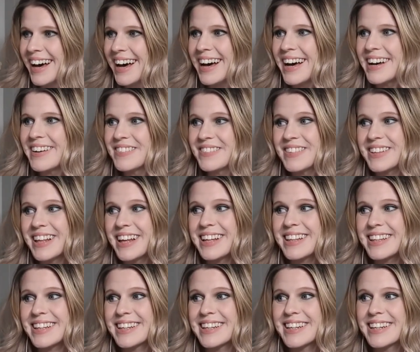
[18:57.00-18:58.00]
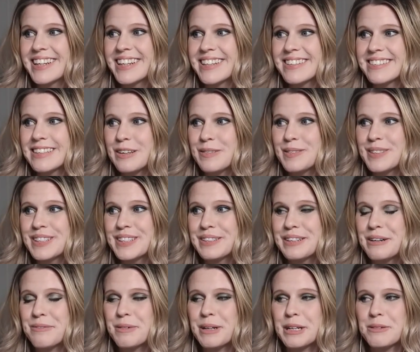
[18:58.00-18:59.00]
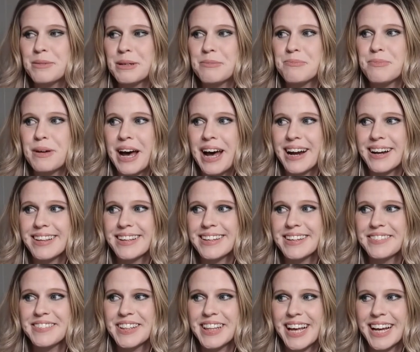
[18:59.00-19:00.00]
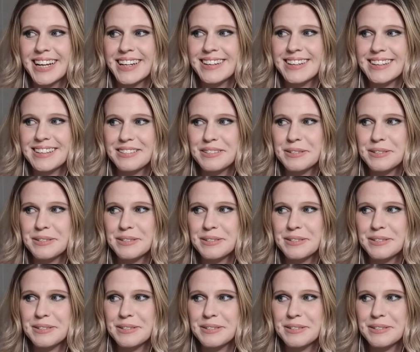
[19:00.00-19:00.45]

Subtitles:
I feel like the end of this episode I'm going to be battling with Andy's